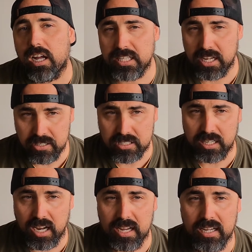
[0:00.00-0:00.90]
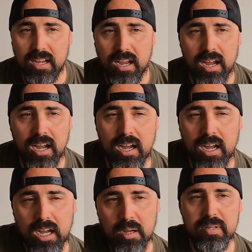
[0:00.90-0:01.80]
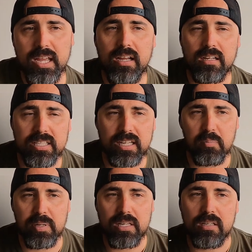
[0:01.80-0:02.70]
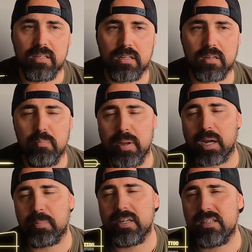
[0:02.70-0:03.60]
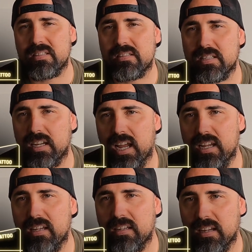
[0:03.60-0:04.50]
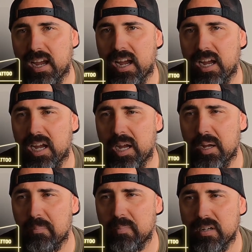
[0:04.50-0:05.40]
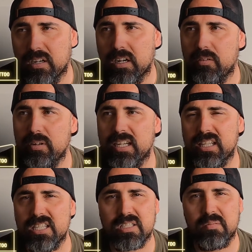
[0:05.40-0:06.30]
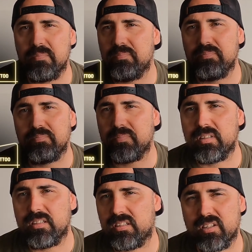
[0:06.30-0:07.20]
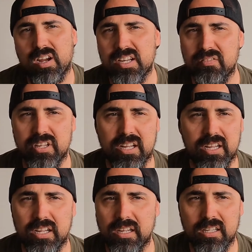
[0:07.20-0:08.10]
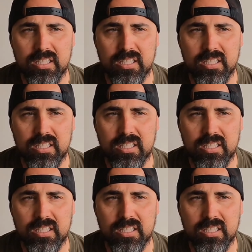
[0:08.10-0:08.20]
I tattooed today. Yeah, I did a big back piece today. Realism, kind of a.